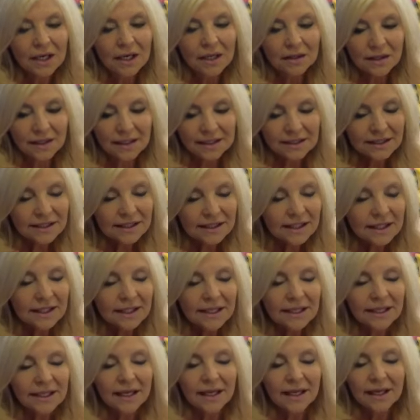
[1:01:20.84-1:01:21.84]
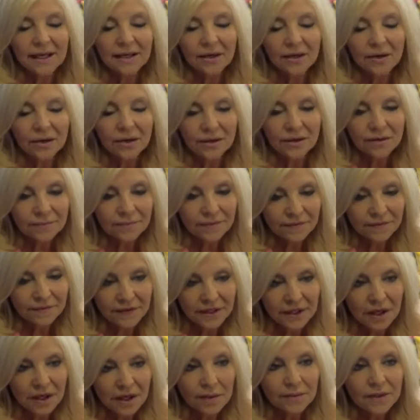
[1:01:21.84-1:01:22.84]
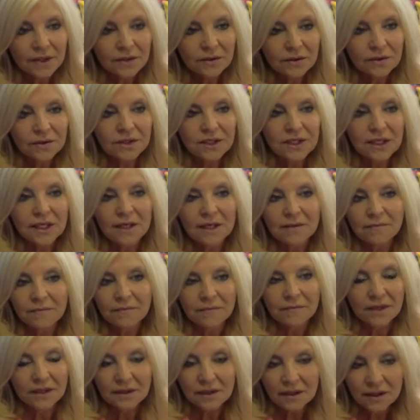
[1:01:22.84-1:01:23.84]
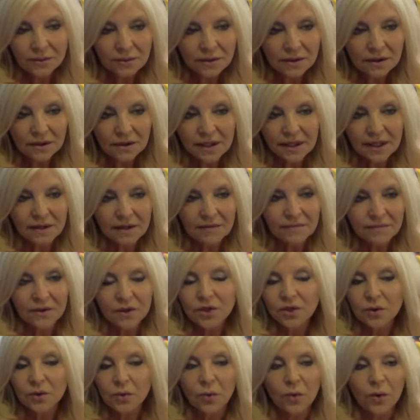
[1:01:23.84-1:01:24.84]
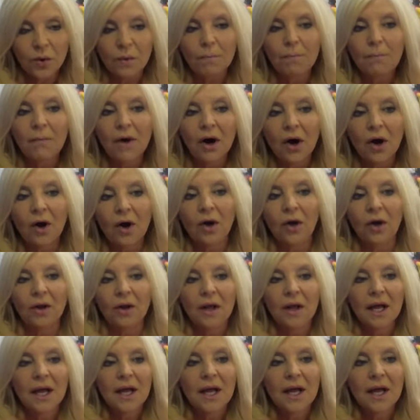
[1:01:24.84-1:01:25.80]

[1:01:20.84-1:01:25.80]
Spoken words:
Lindsay and our phenomenal team, literally a virtual mall.